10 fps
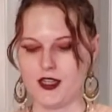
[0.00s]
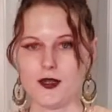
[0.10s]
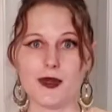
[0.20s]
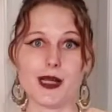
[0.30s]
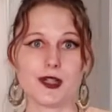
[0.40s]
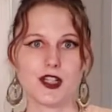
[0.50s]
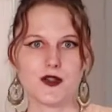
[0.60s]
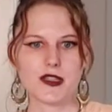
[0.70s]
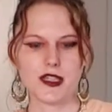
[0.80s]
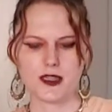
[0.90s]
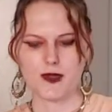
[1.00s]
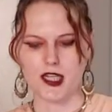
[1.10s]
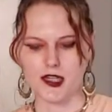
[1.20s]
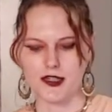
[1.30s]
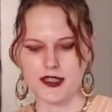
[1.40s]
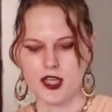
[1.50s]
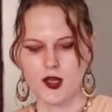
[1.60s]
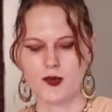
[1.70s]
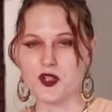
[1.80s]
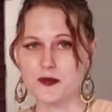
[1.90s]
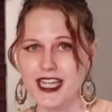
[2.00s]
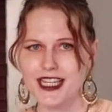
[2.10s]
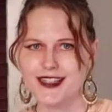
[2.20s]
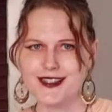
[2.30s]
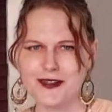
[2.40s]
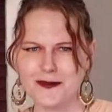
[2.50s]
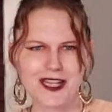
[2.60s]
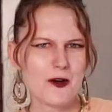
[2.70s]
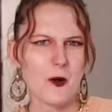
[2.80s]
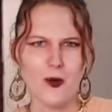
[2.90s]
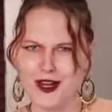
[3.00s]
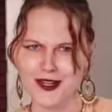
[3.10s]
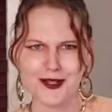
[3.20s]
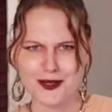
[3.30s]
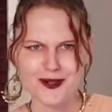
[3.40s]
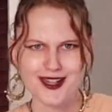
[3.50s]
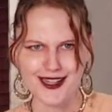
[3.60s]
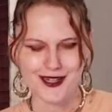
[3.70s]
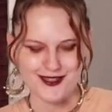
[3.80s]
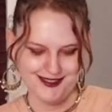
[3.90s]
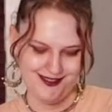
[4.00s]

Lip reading: But I'm gonna use this because when you're making a zombie, why not go all out?